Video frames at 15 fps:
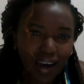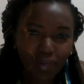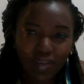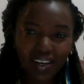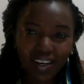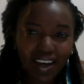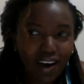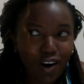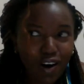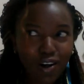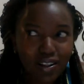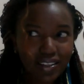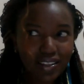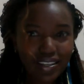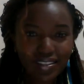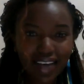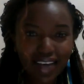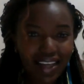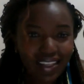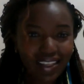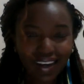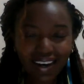I mean, all these
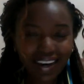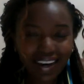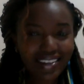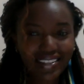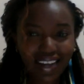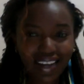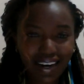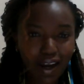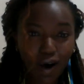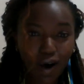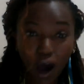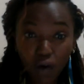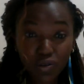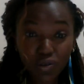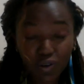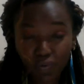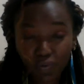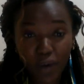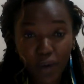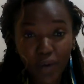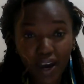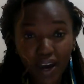other guys are now out
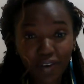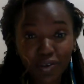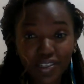of my way.